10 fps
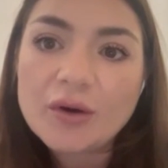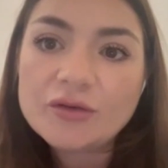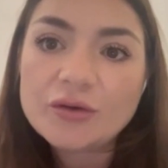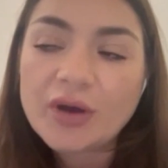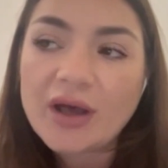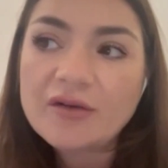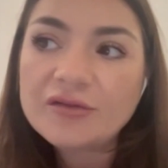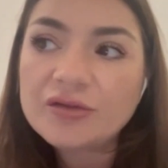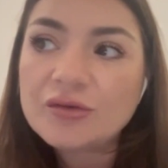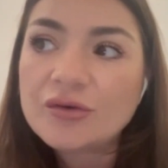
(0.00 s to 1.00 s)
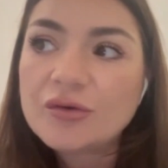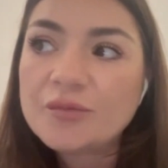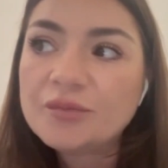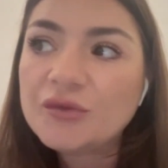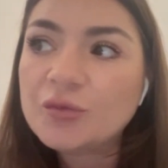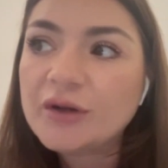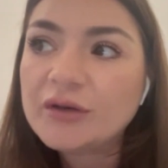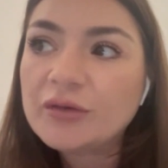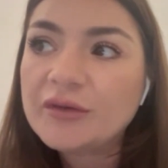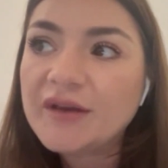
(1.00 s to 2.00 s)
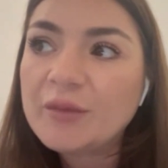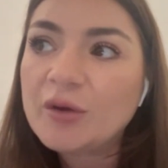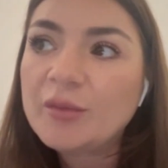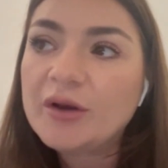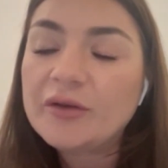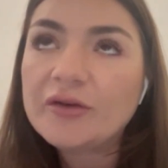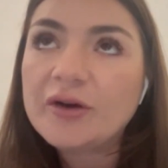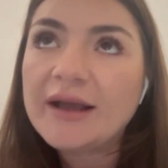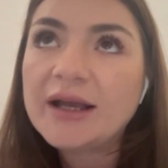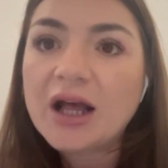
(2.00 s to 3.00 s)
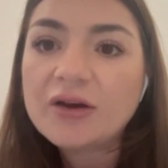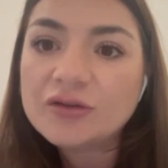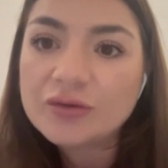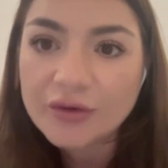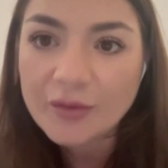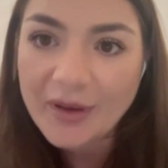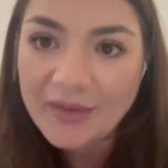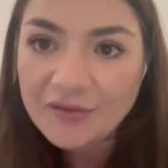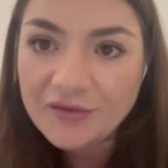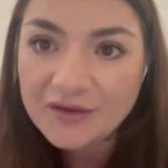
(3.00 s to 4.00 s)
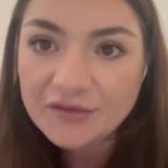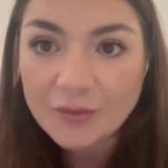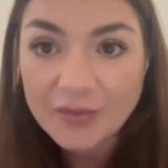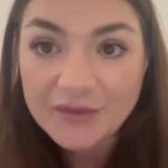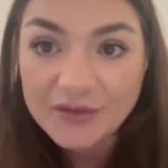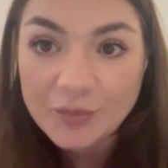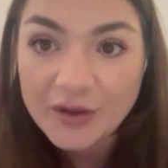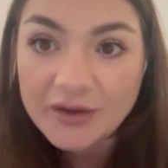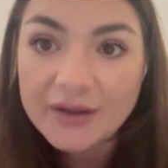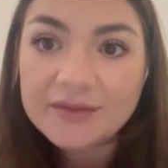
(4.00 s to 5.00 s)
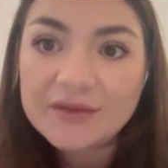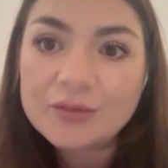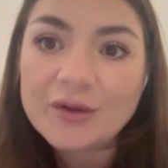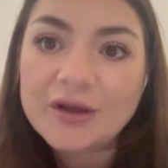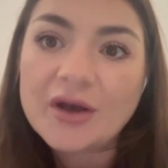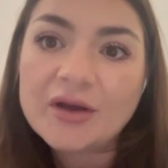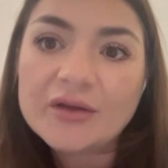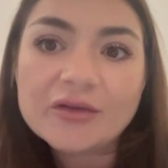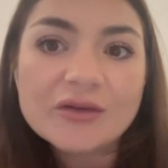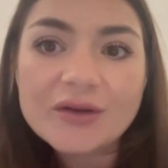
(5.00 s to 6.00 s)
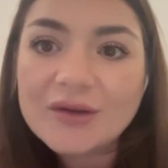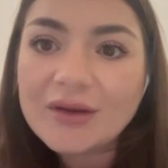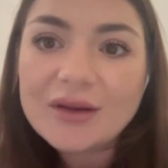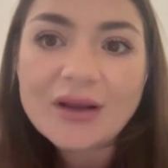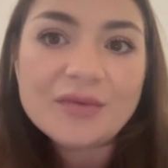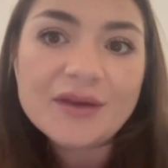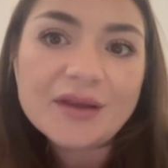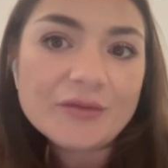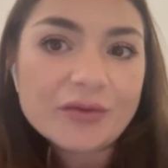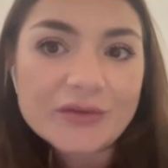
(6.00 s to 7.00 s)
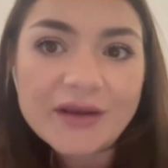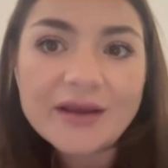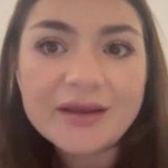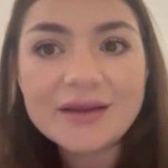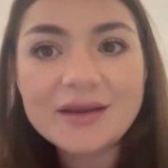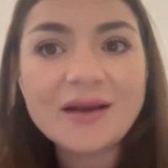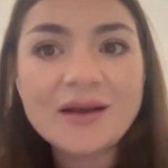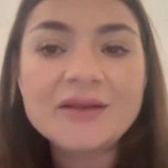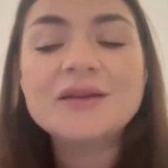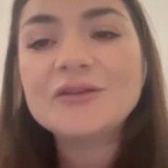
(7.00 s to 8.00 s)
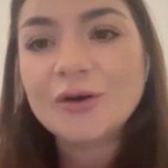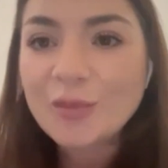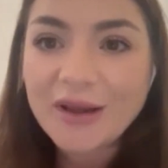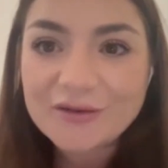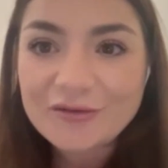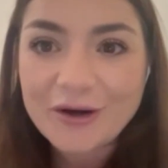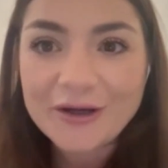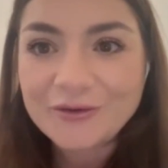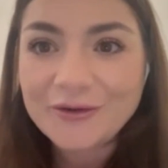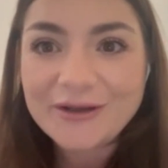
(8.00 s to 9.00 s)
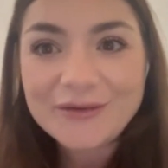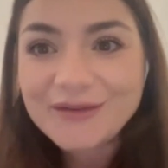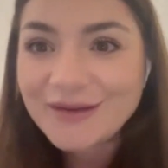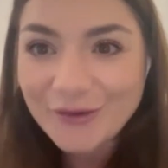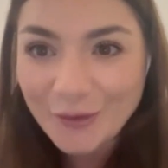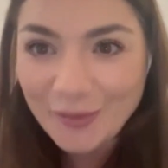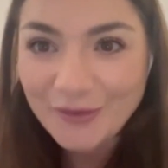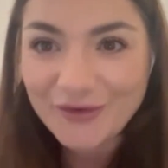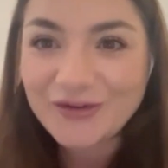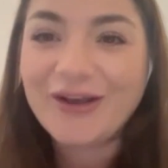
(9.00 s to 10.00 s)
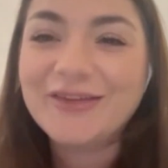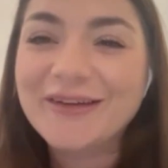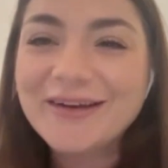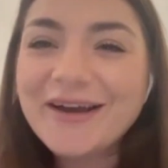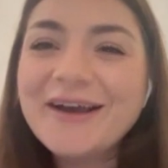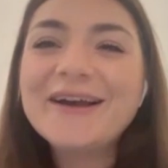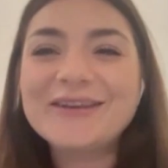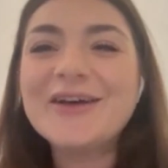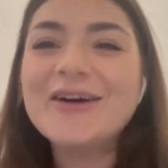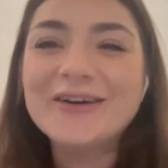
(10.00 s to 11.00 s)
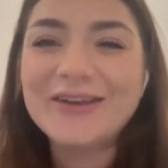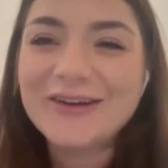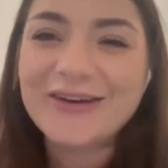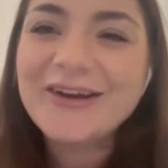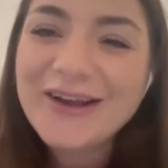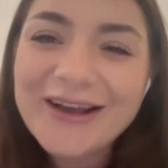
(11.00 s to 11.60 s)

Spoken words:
what do you have to bring to the table, but also like how do you want to benefit from this experience, because at the end of the day, unless you're applying for, I don't know, like a CEO position, you're